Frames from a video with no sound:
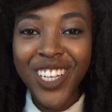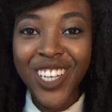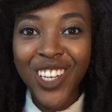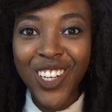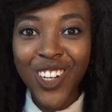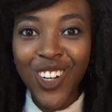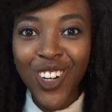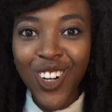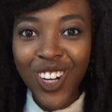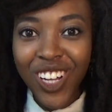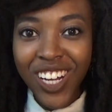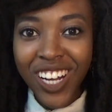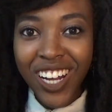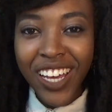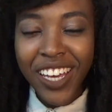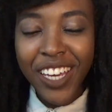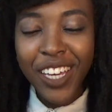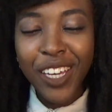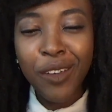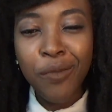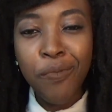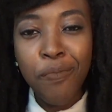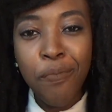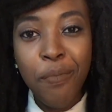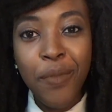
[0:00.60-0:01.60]
you're
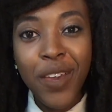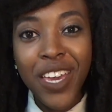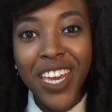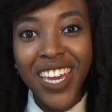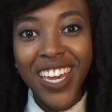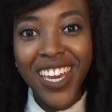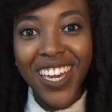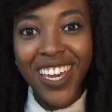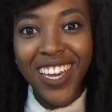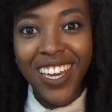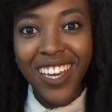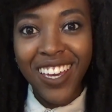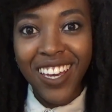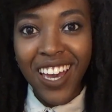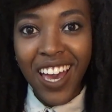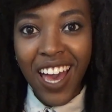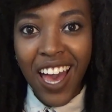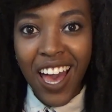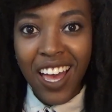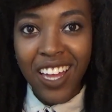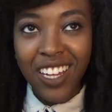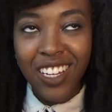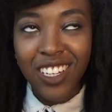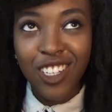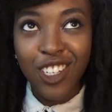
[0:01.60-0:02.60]
like me
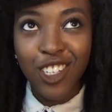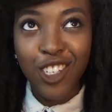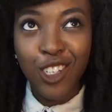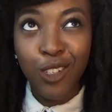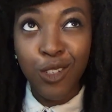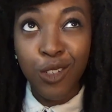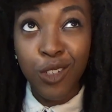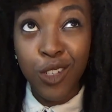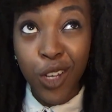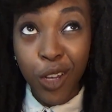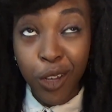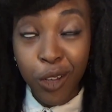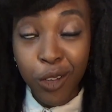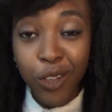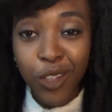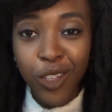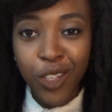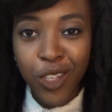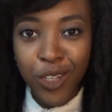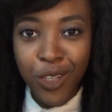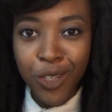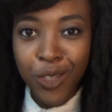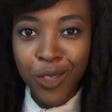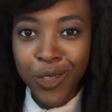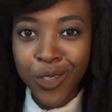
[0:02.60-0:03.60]
and you don't
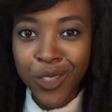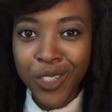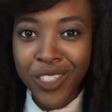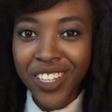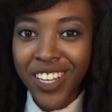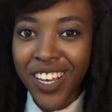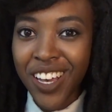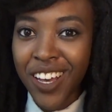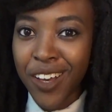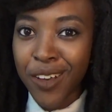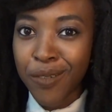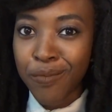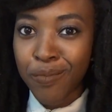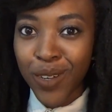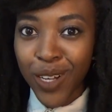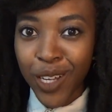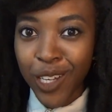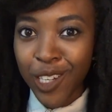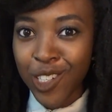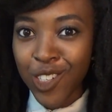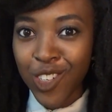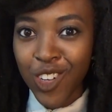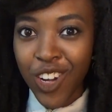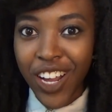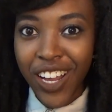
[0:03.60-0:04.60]
use a
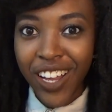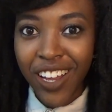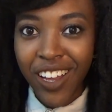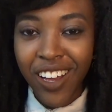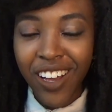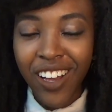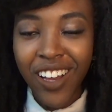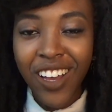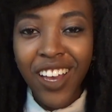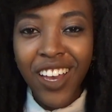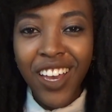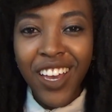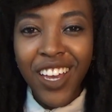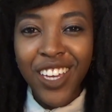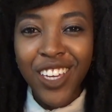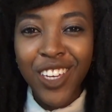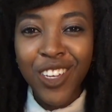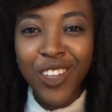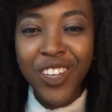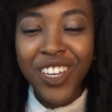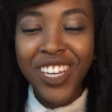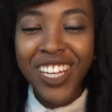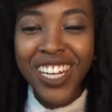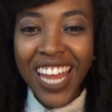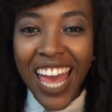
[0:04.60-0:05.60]
blow dryer, you
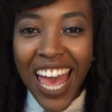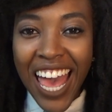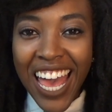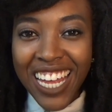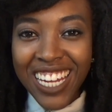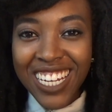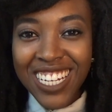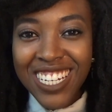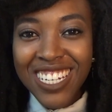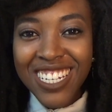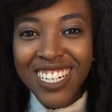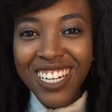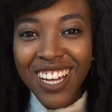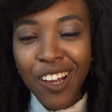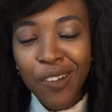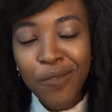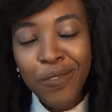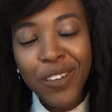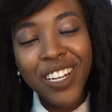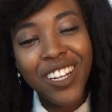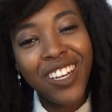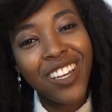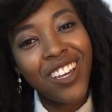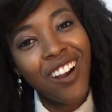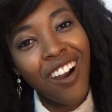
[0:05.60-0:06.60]
can end up
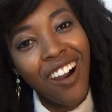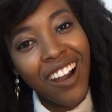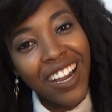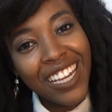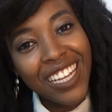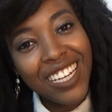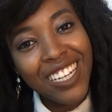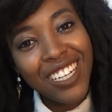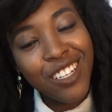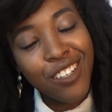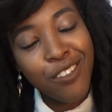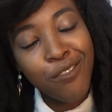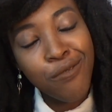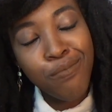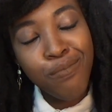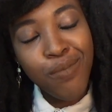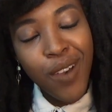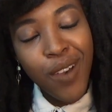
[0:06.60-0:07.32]
in a kind of